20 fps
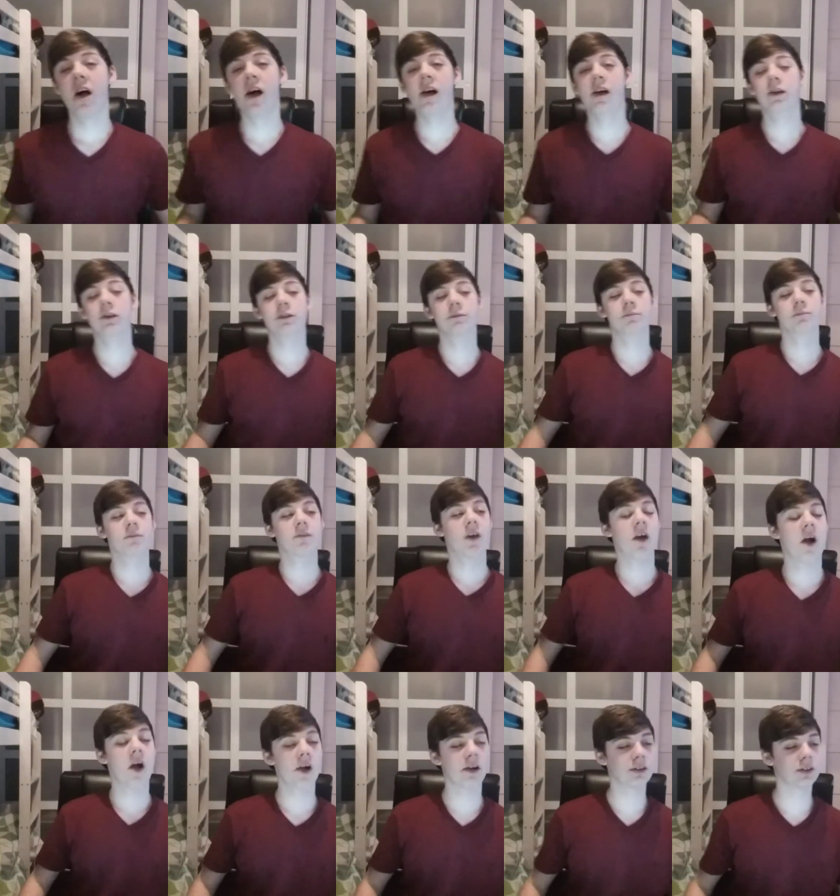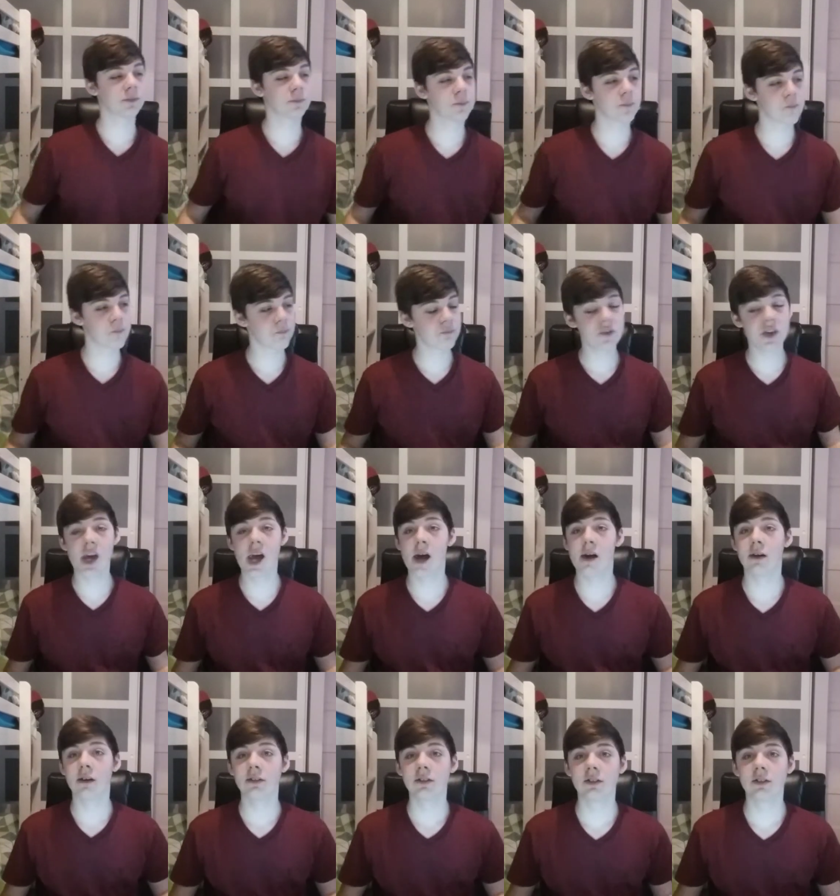
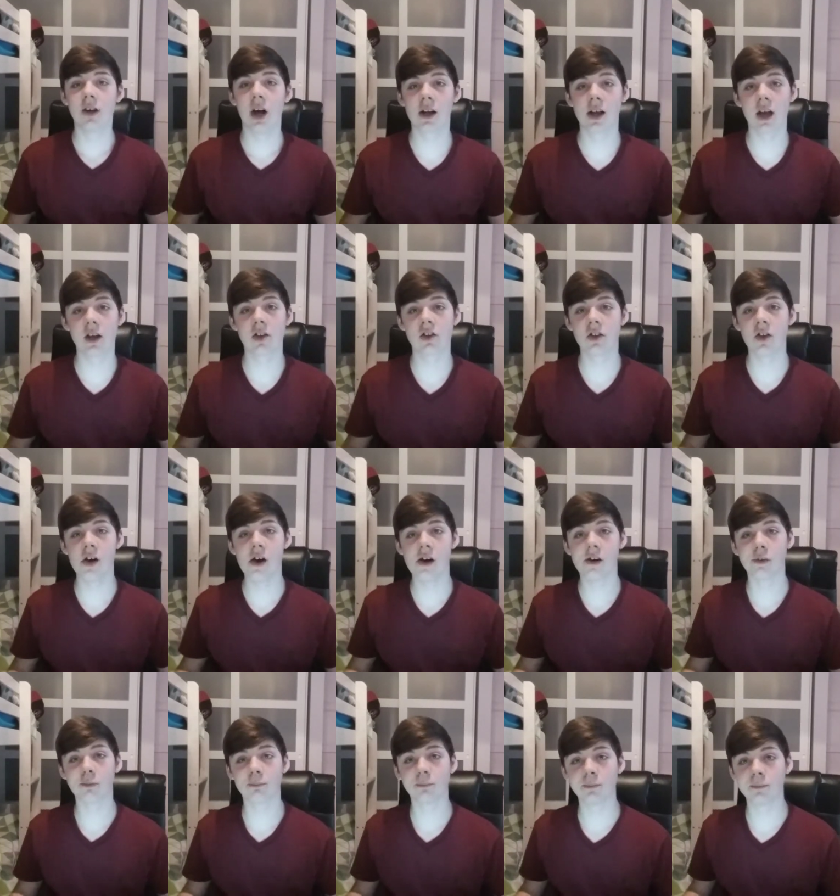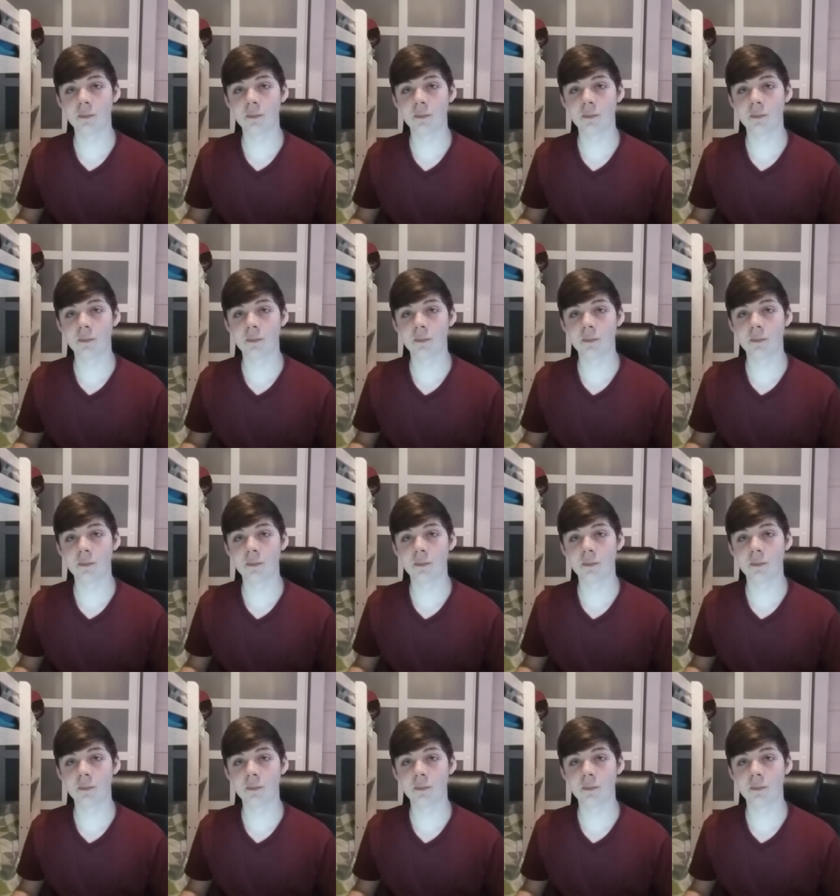Yeah, I guess so.